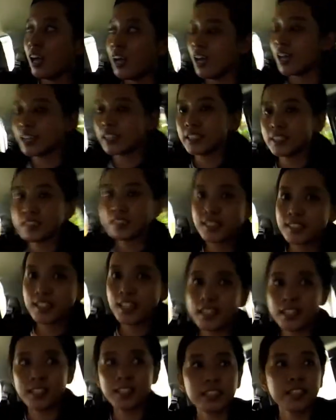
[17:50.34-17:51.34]
And it is
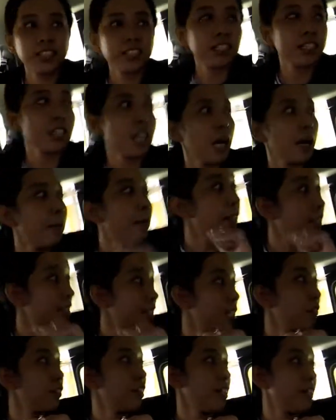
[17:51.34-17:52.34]
sending the
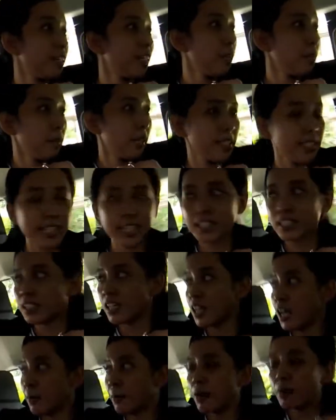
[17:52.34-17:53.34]
emergency vehicle message.
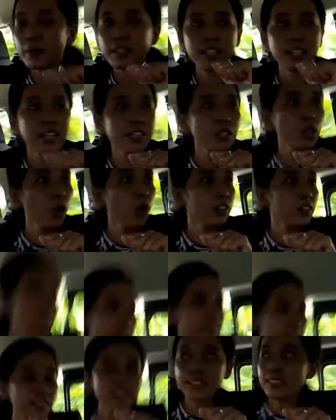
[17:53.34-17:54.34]
So we can know
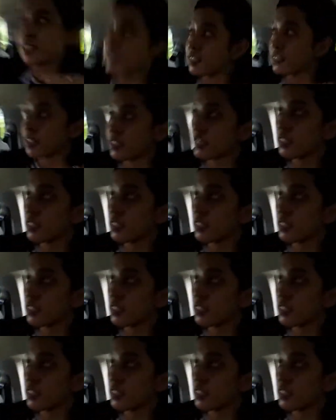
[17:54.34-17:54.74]
that this is the